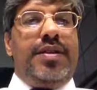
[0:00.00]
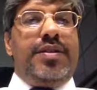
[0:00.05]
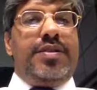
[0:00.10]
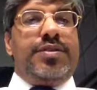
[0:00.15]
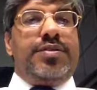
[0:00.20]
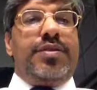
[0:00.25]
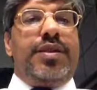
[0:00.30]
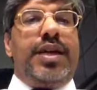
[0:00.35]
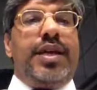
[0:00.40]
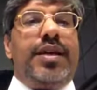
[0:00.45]

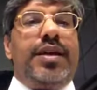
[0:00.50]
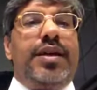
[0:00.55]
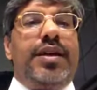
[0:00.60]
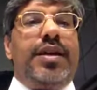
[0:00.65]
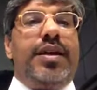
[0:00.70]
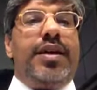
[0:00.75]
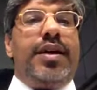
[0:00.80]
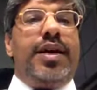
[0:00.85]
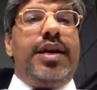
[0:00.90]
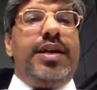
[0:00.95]
So like
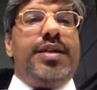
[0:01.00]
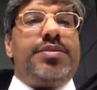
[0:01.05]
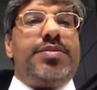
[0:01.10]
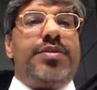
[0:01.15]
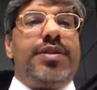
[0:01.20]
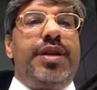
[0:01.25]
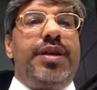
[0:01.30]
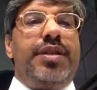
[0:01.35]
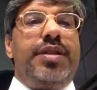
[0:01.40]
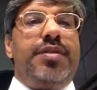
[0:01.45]
ISO
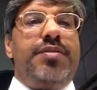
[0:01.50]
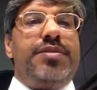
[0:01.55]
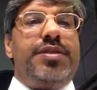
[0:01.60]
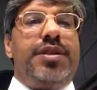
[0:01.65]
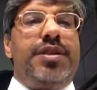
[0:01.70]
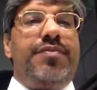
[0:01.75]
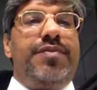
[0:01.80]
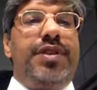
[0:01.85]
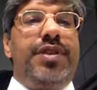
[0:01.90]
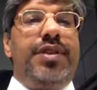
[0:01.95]

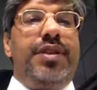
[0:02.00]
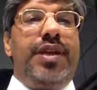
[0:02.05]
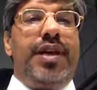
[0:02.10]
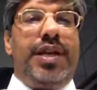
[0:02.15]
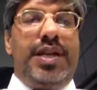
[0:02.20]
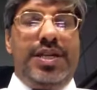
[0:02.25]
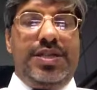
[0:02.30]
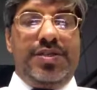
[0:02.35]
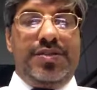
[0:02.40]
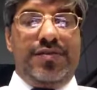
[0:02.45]
9001,
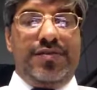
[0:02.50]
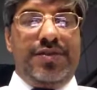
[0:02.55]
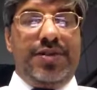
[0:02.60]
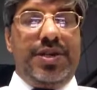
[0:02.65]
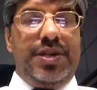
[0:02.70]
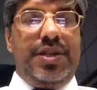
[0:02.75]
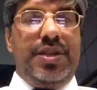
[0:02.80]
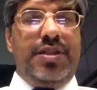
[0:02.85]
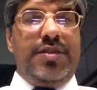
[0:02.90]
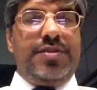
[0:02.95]
ISO
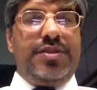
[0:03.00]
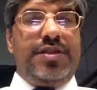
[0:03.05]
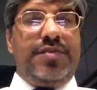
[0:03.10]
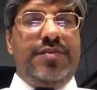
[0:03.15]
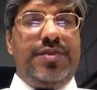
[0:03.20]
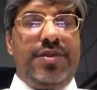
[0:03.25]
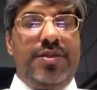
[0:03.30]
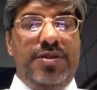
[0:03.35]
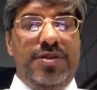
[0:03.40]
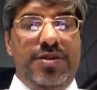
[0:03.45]

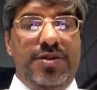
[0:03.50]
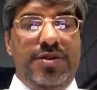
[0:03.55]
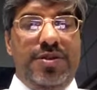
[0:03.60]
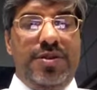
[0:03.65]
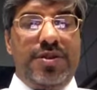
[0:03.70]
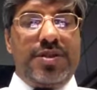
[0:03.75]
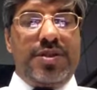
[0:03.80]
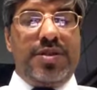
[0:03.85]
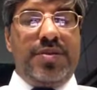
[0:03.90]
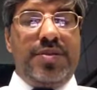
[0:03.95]
14001 also
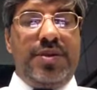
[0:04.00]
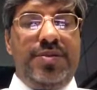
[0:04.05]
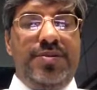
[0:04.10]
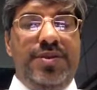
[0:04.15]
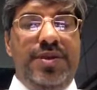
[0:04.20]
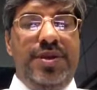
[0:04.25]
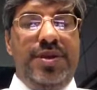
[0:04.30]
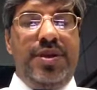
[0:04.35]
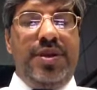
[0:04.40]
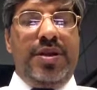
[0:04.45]
talks about
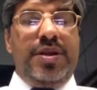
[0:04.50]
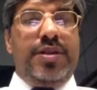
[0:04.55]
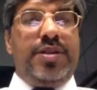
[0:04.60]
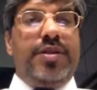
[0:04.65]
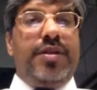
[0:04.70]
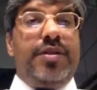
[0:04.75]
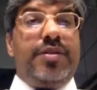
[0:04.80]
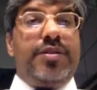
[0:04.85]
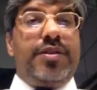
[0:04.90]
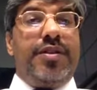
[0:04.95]

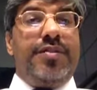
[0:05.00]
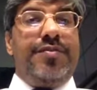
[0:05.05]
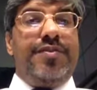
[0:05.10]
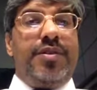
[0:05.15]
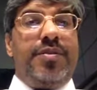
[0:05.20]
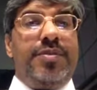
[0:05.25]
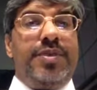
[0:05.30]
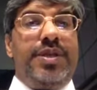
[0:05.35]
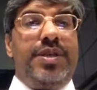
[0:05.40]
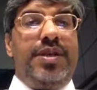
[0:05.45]

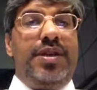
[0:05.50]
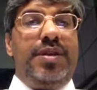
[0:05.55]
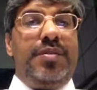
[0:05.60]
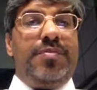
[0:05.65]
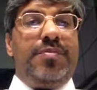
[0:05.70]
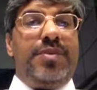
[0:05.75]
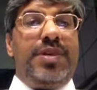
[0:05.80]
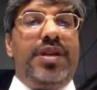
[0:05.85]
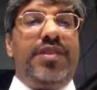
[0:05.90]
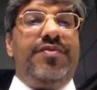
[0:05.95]
non-conformity
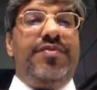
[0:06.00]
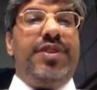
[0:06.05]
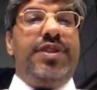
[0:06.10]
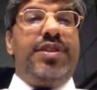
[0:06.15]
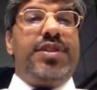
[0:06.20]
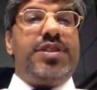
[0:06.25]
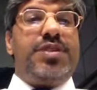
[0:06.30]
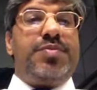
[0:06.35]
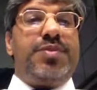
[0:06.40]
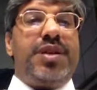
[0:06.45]
but with
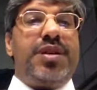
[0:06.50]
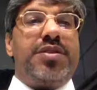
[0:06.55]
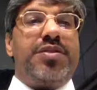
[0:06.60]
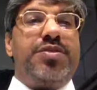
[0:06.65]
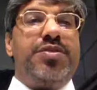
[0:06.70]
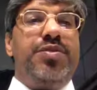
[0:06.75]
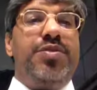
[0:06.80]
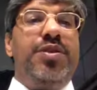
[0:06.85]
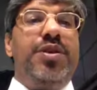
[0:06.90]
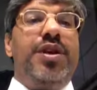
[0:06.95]
respect
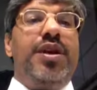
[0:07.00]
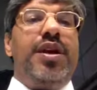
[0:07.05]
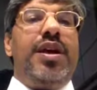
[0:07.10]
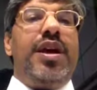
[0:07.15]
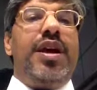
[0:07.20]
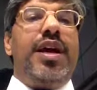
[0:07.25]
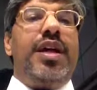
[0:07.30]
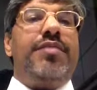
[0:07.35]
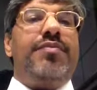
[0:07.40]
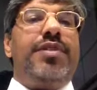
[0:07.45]
to
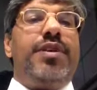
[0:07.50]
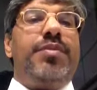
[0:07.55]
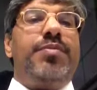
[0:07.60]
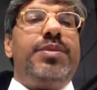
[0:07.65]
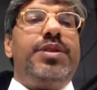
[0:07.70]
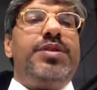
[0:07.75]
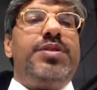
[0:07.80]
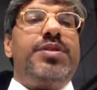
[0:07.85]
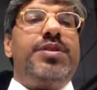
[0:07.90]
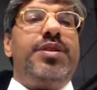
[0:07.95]

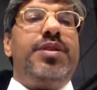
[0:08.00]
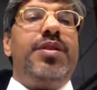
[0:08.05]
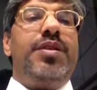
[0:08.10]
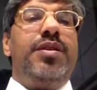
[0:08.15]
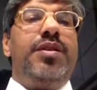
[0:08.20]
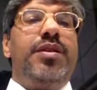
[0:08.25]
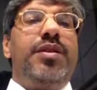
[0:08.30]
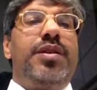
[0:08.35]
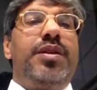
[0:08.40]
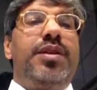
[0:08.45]
environmental
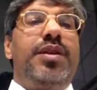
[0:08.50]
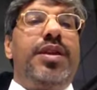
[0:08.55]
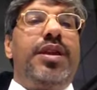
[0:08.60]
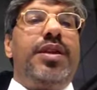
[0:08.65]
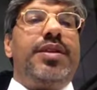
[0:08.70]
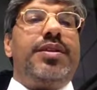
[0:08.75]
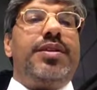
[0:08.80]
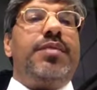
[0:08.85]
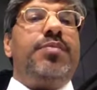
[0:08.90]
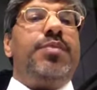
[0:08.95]

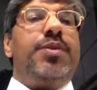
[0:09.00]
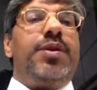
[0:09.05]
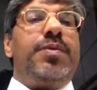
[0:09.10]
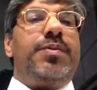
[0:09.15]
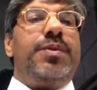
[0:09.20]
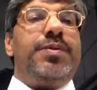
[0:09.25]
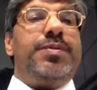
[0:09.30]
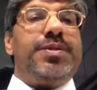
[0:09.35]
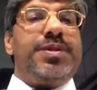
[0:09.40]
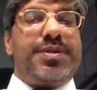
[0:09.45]
related
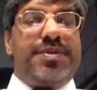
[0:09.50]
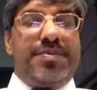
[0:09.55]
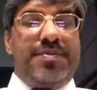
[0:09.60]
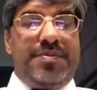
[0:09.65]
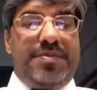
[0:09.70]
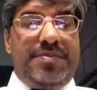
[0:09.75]
problems.